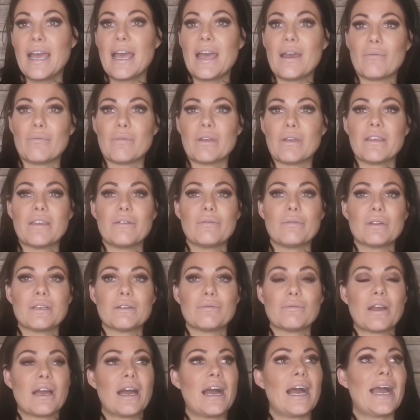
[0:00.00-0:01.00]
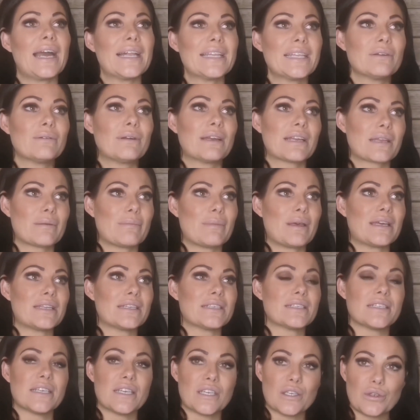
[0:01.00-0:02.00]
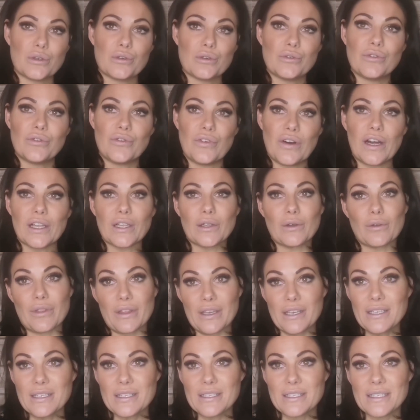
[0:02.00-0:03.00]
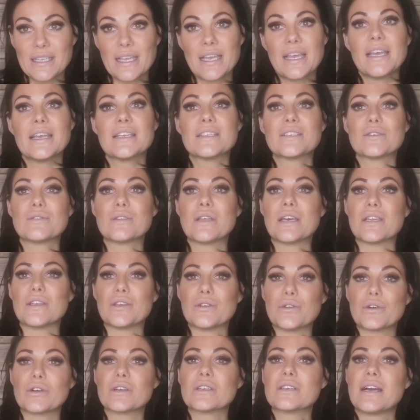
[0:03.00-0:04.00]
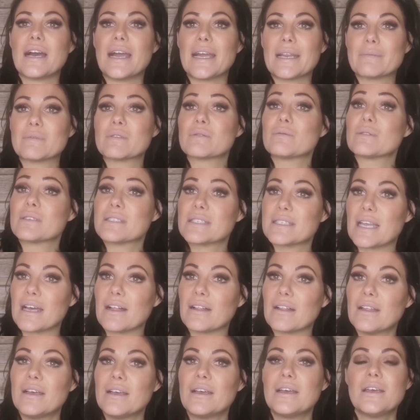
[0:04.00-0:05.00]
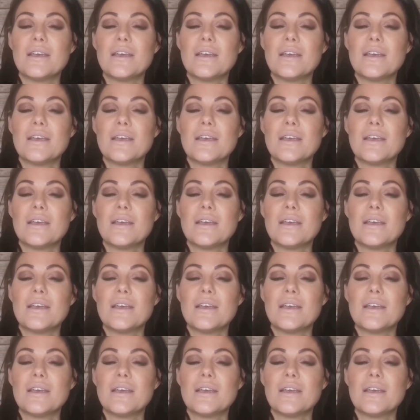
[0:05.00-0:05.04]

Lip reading: And we would highly recommend that you follow this so that your items will sell,